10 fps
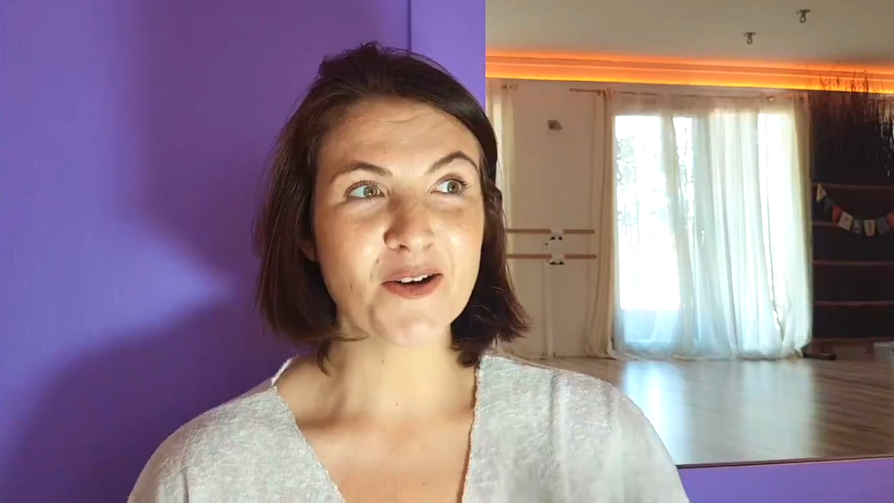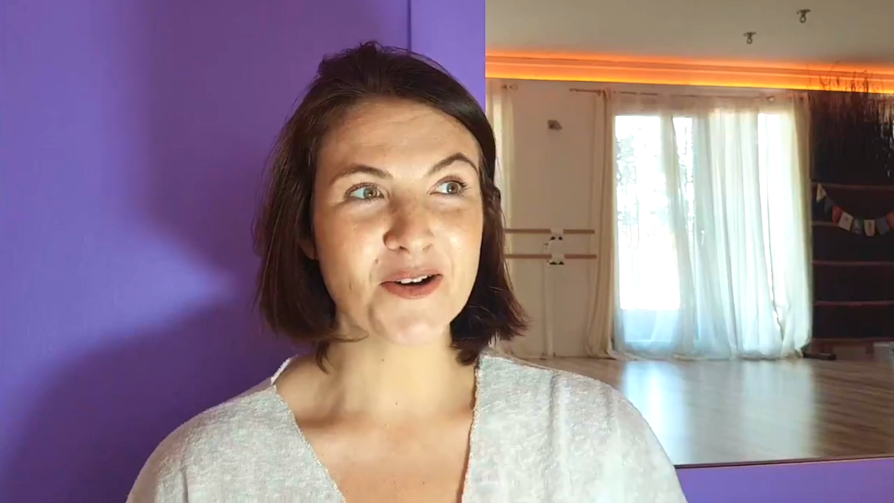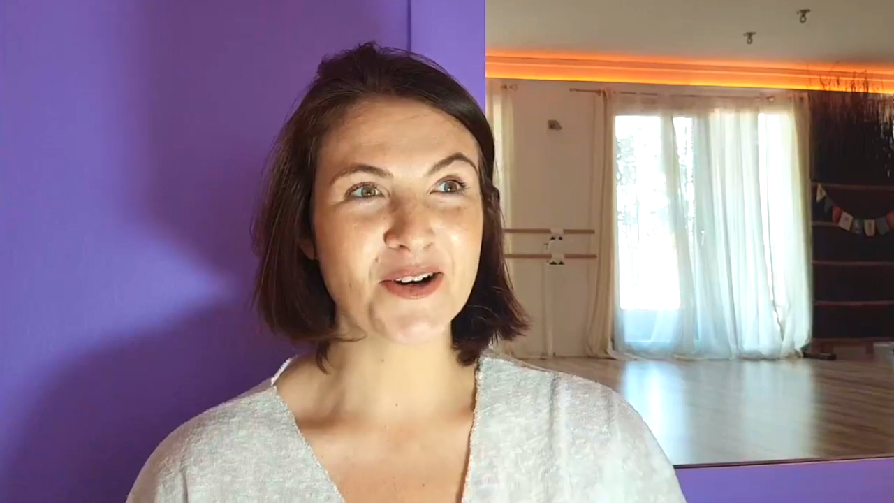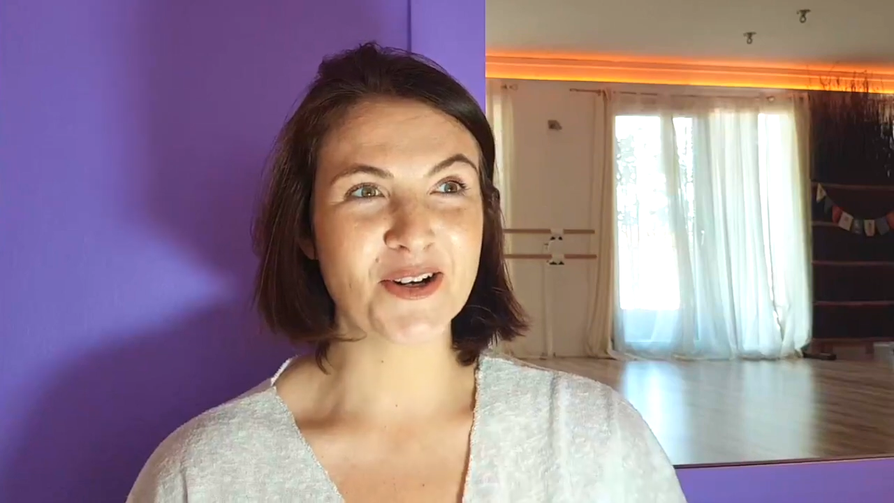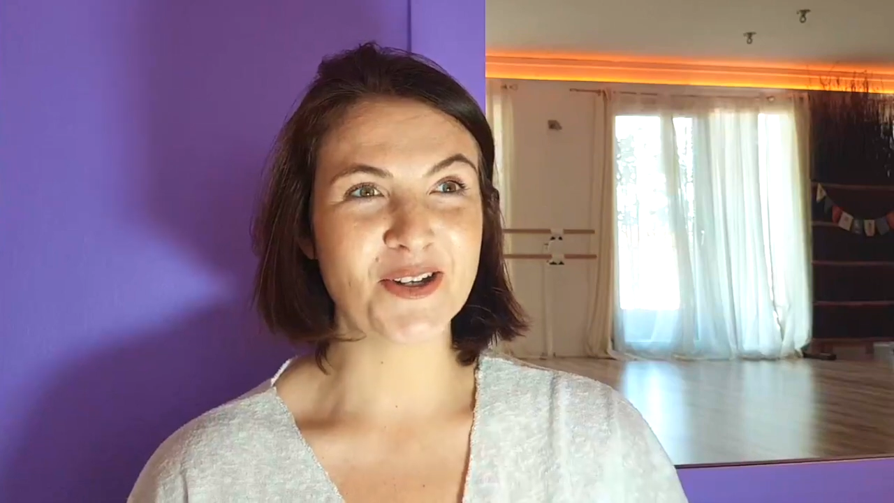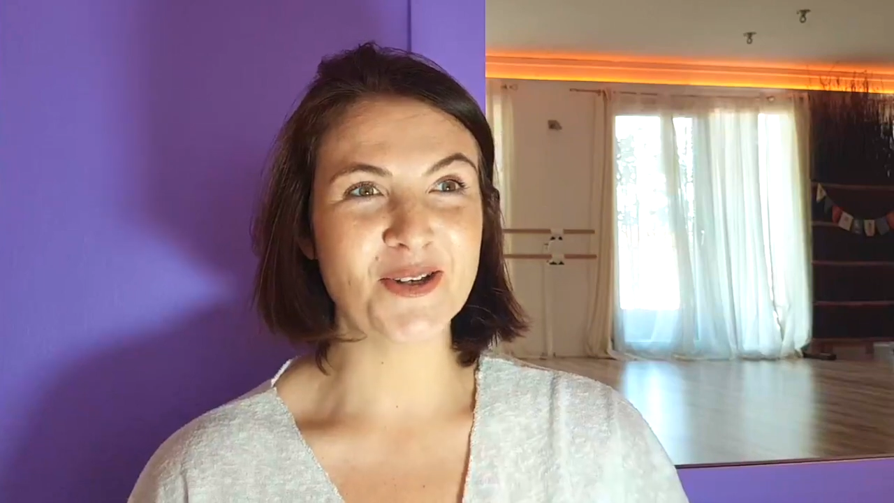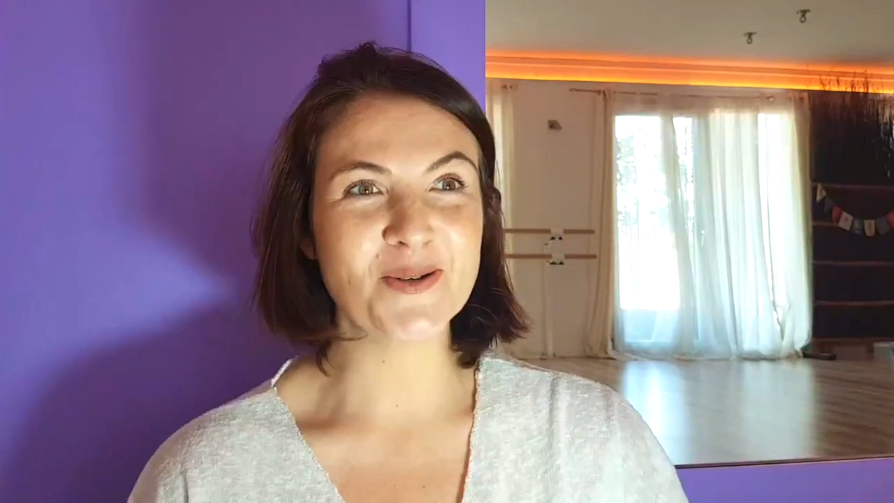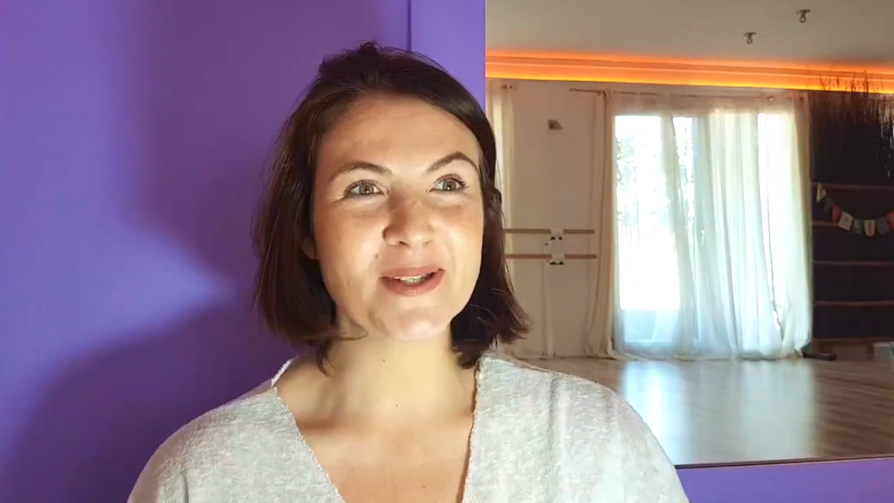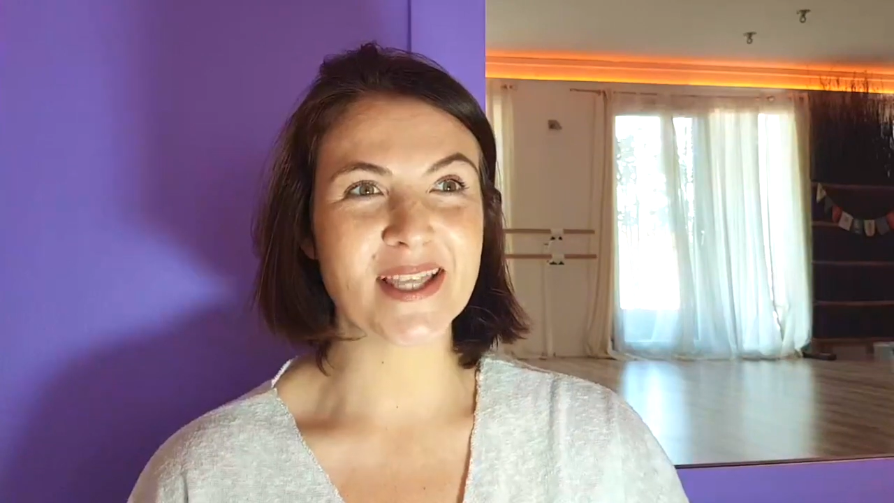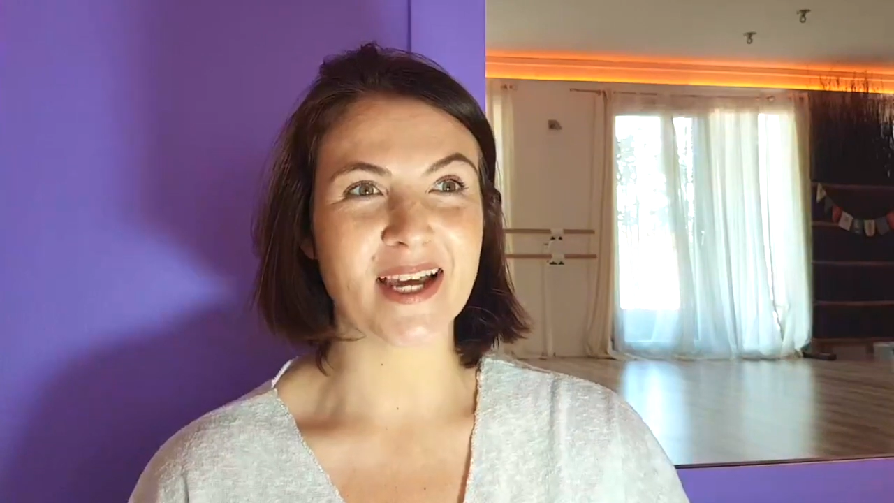you're going to
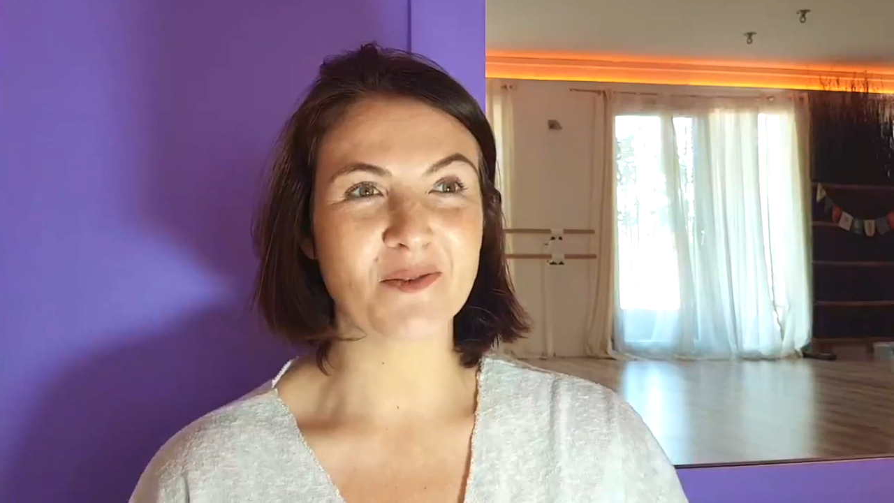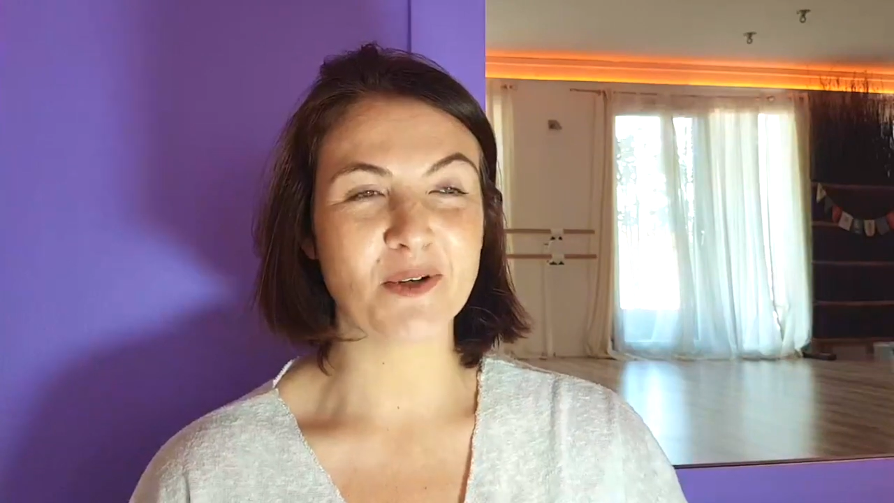use that?